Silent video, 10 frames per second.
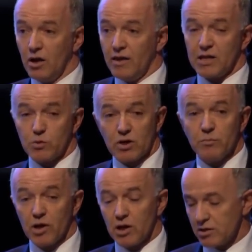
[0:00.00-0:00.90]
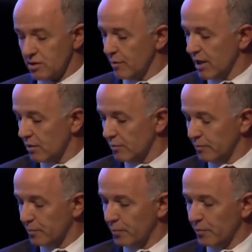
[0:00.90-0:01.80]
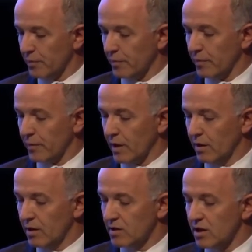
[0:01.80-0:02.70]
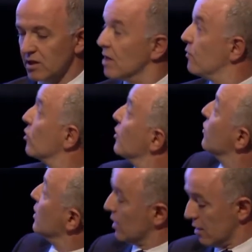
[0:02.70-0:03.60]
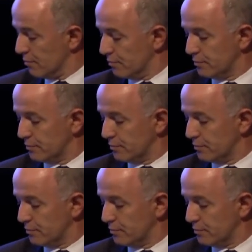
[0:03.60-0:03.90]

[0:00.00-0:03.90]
That's what compliance is about. So let's have a look at the